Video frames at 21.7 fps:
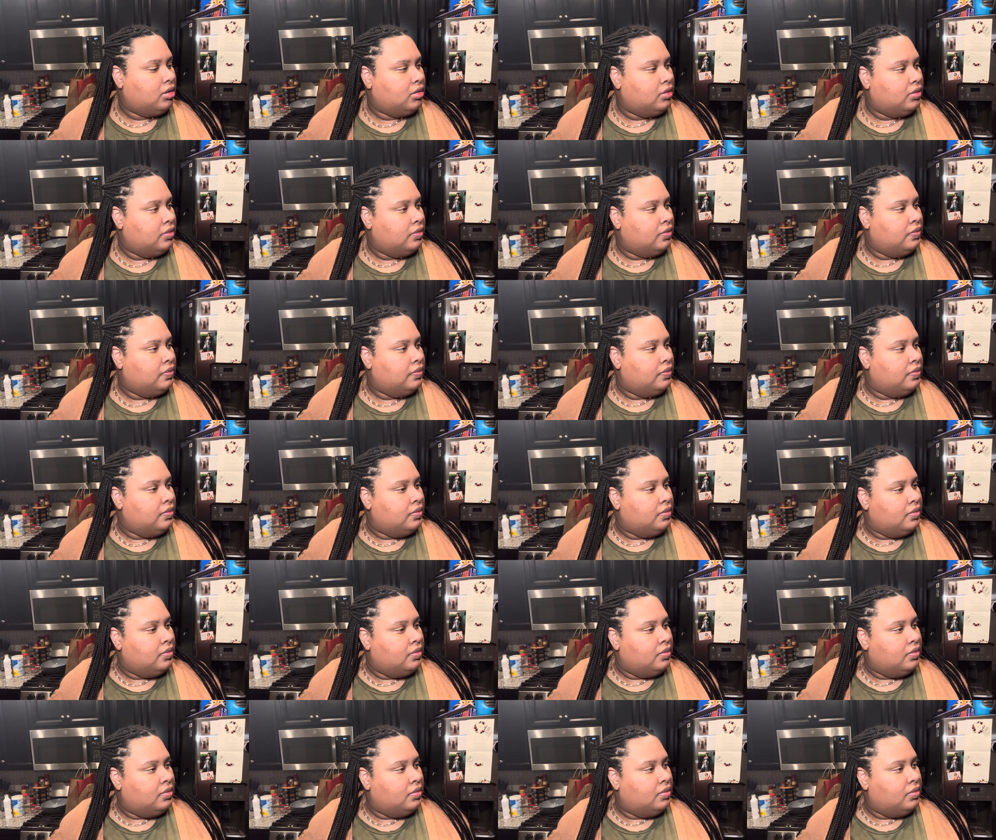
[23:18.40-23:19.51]

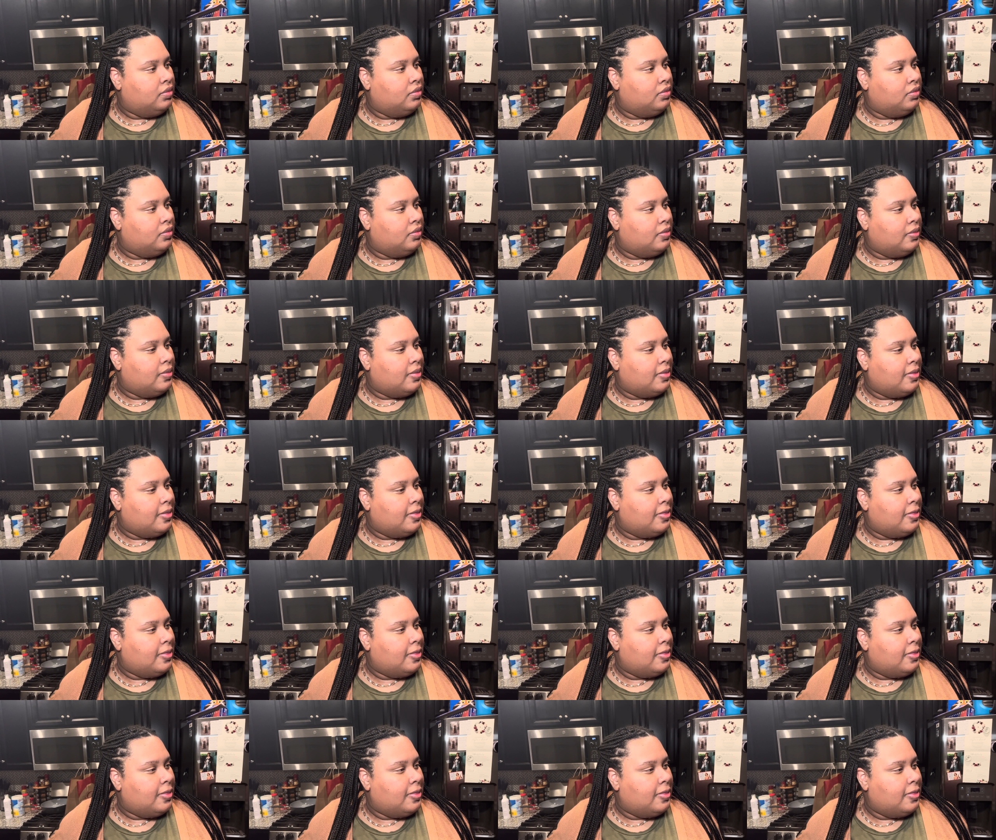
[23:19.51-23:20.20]
(silence)